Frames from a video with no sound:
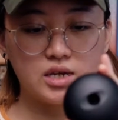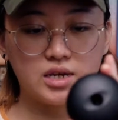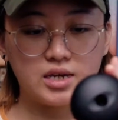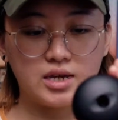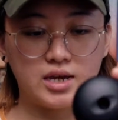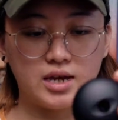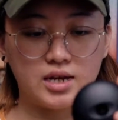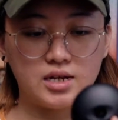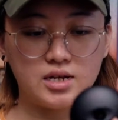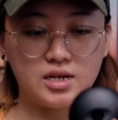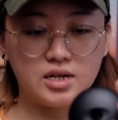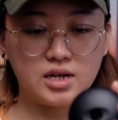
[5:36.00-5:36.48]

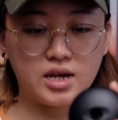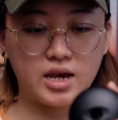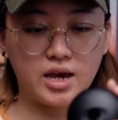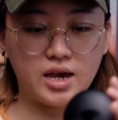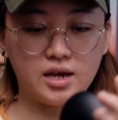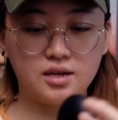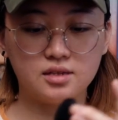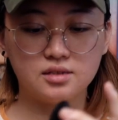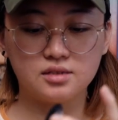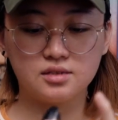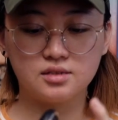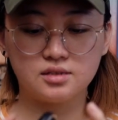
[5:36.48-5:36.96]
and
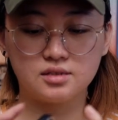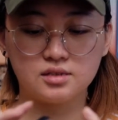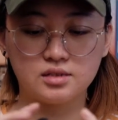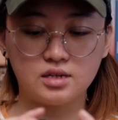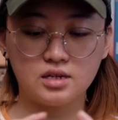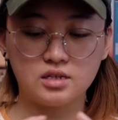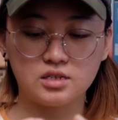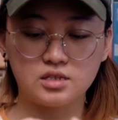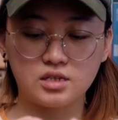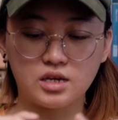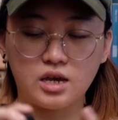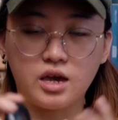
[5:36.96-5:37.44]

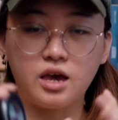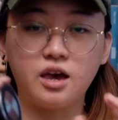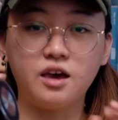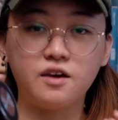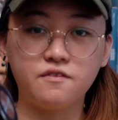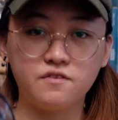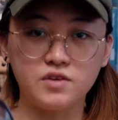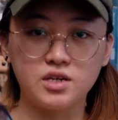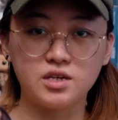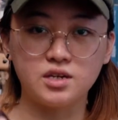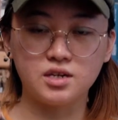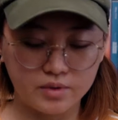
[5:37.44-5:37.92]
it's
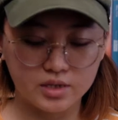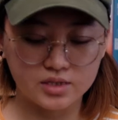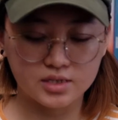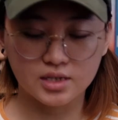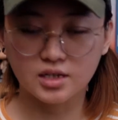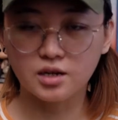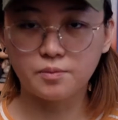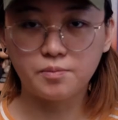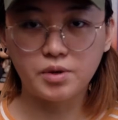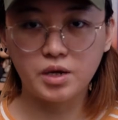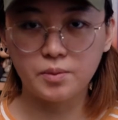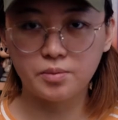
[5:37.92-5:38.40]
heavy. It's
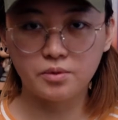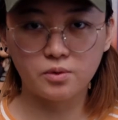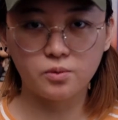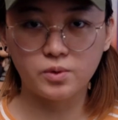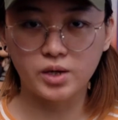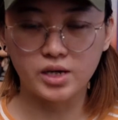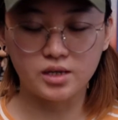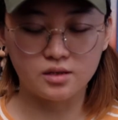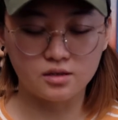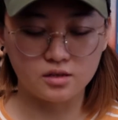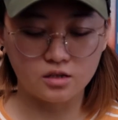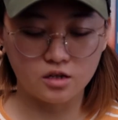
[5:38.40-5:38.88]
like a
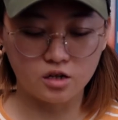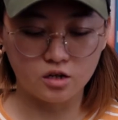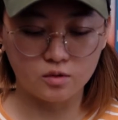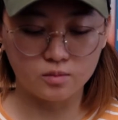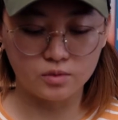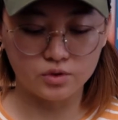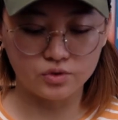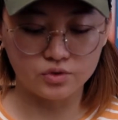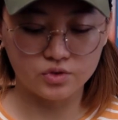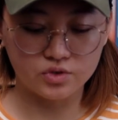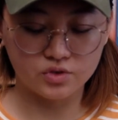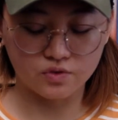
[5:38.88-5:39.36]
paperweight
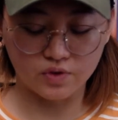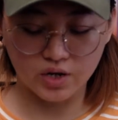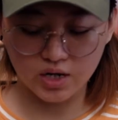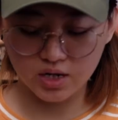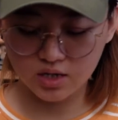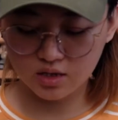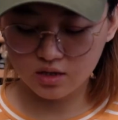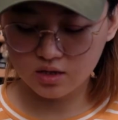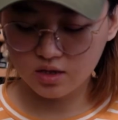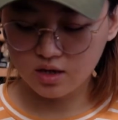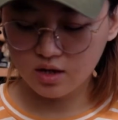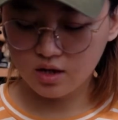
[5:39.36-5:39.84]
almost,
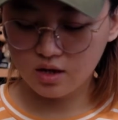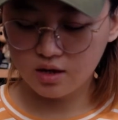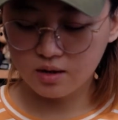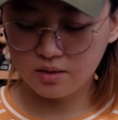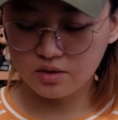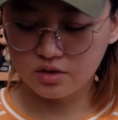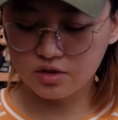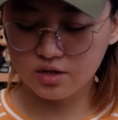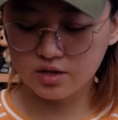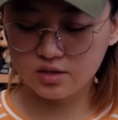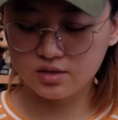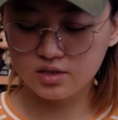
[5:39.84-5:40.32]
right?
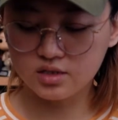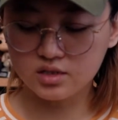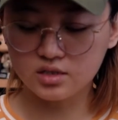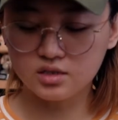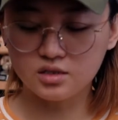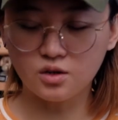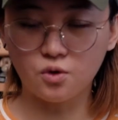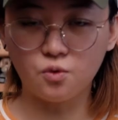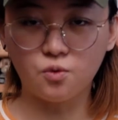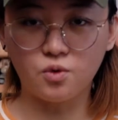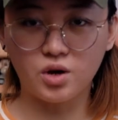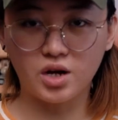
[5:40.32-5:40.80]
This is
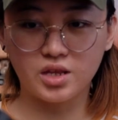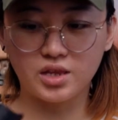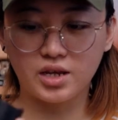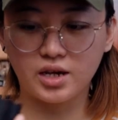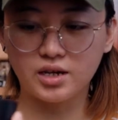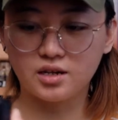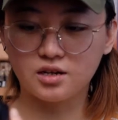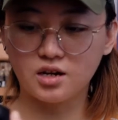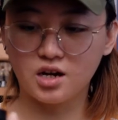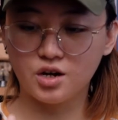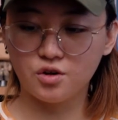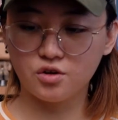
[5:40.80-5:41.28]
the one I
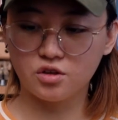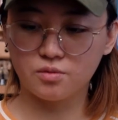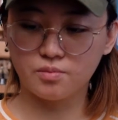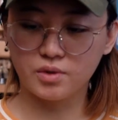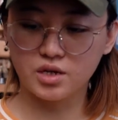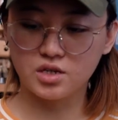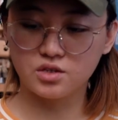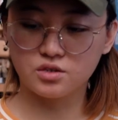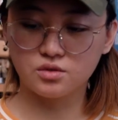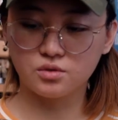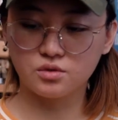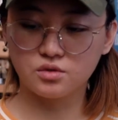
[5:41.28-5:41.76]
got with
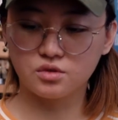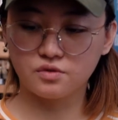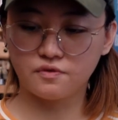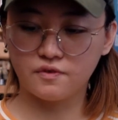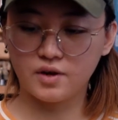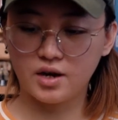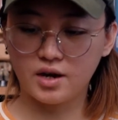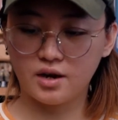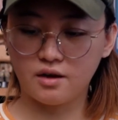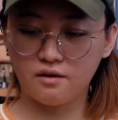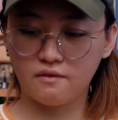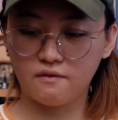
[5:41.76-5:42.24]
my Intuos
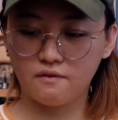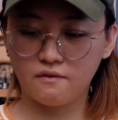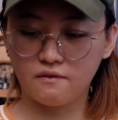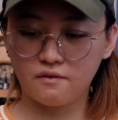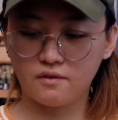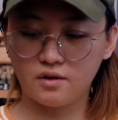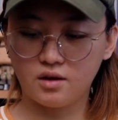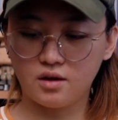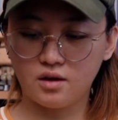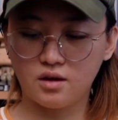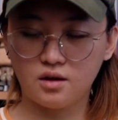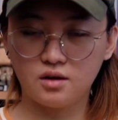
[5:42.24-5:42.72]

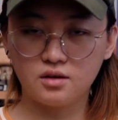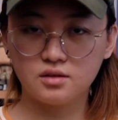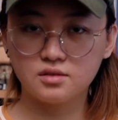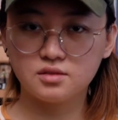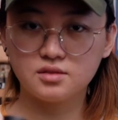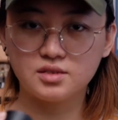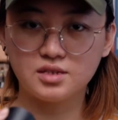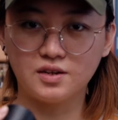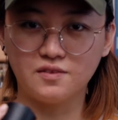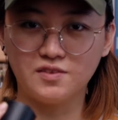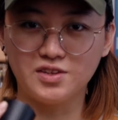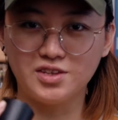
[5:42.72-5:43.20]
5
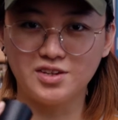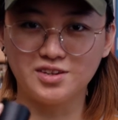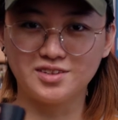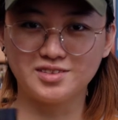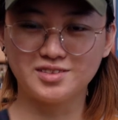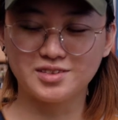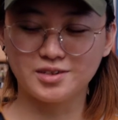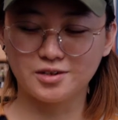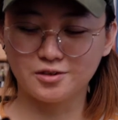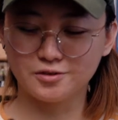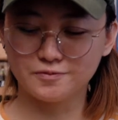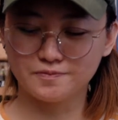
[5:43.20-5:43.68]
7
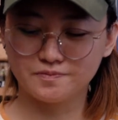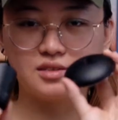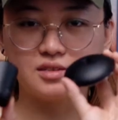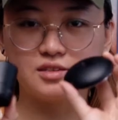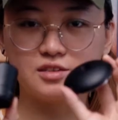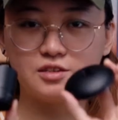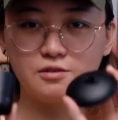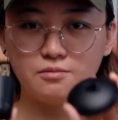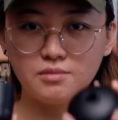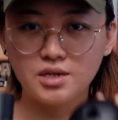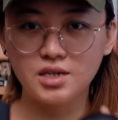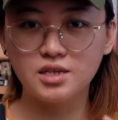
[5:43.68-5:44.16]
years ago.
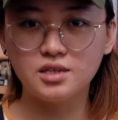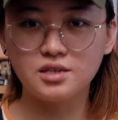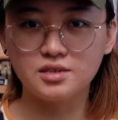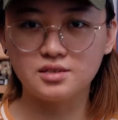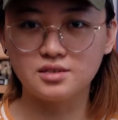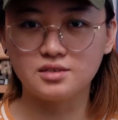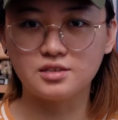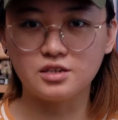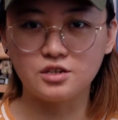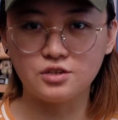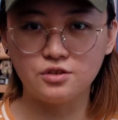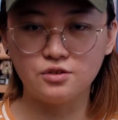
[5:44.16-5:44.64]
To me, this
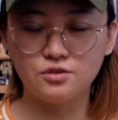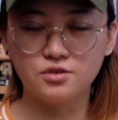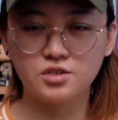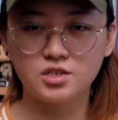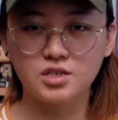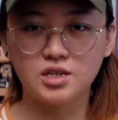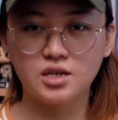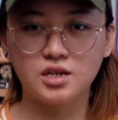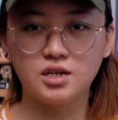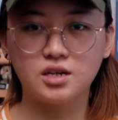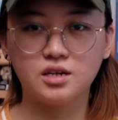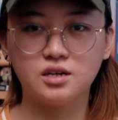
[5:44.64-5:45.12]
is a huge
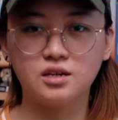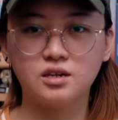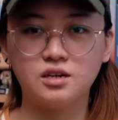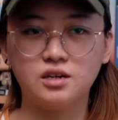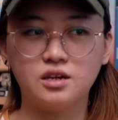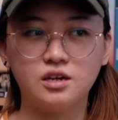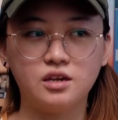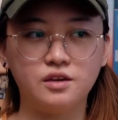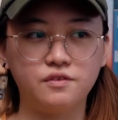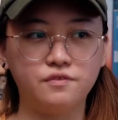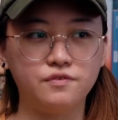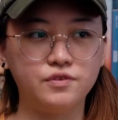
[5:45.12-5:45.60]
thing.
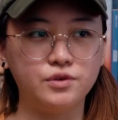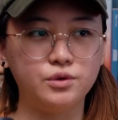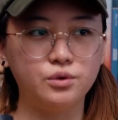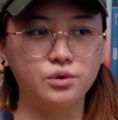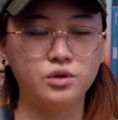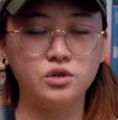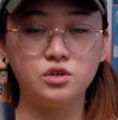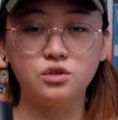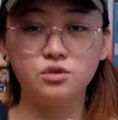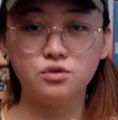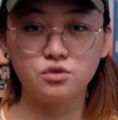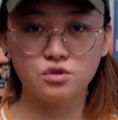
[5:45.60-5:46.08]
If
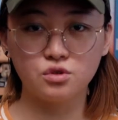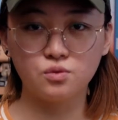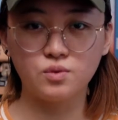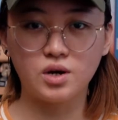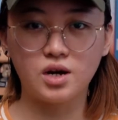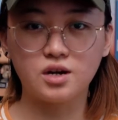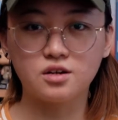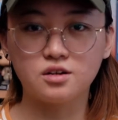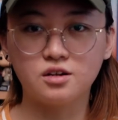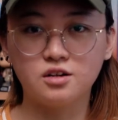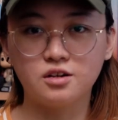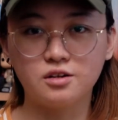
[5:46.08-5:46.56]
you're new to
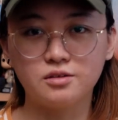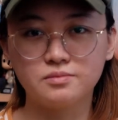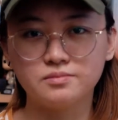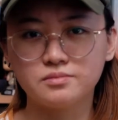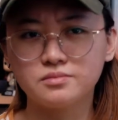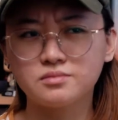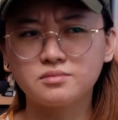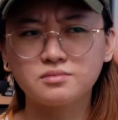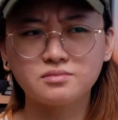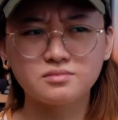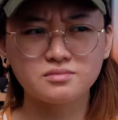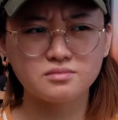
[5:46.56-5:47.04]
Wacom,
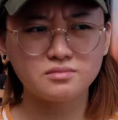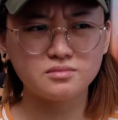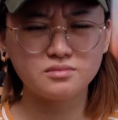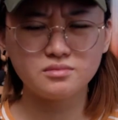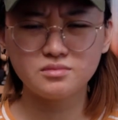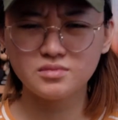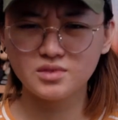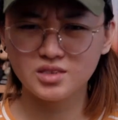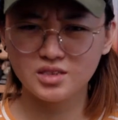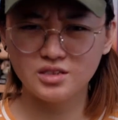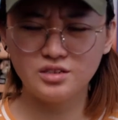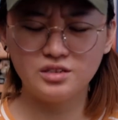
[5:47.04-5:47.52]

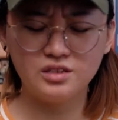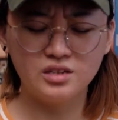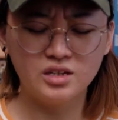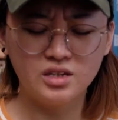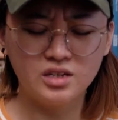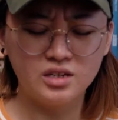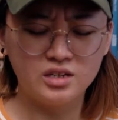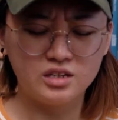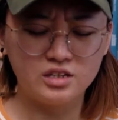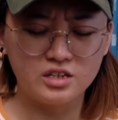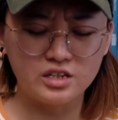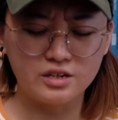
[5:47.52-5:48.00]

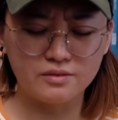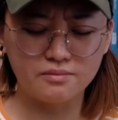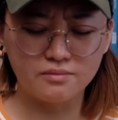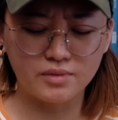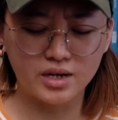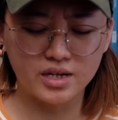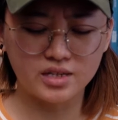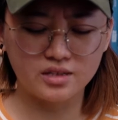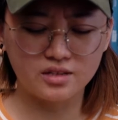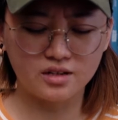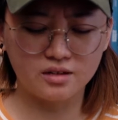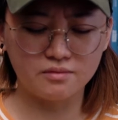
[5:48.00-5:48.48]
it
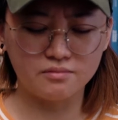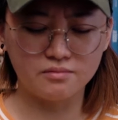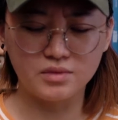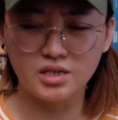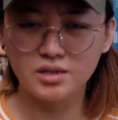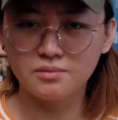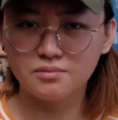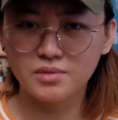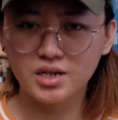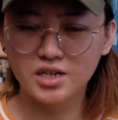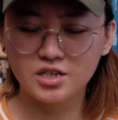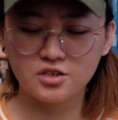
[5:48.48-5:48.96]
might not
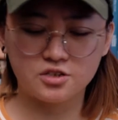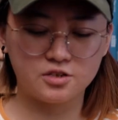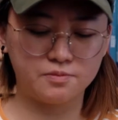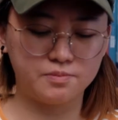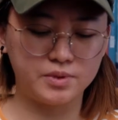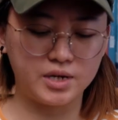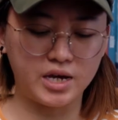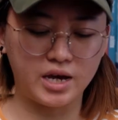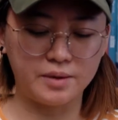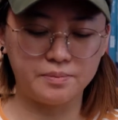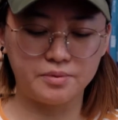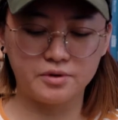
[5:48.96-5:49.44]
mean much,
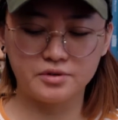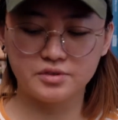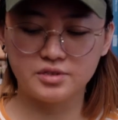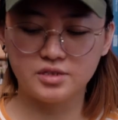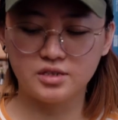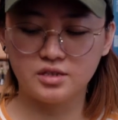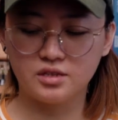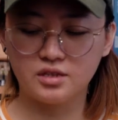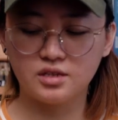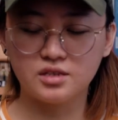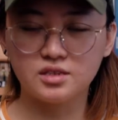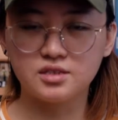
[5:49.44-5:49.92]
but I
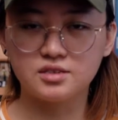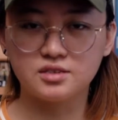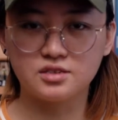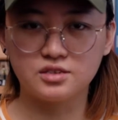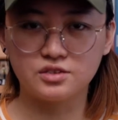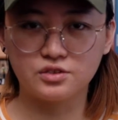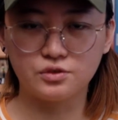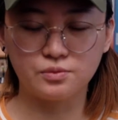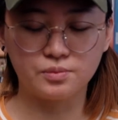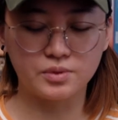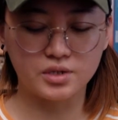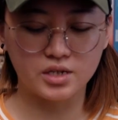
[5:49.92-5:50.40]
personally think this is a
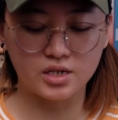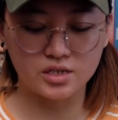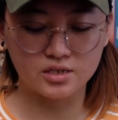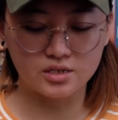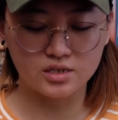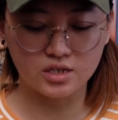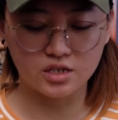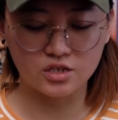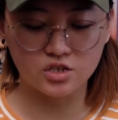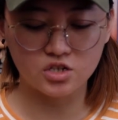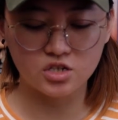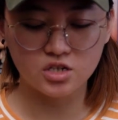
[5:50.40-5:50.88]
super nice
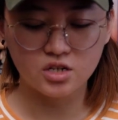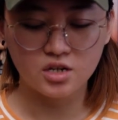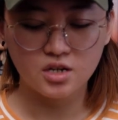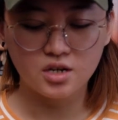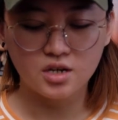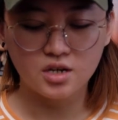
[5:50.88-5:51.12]
touch.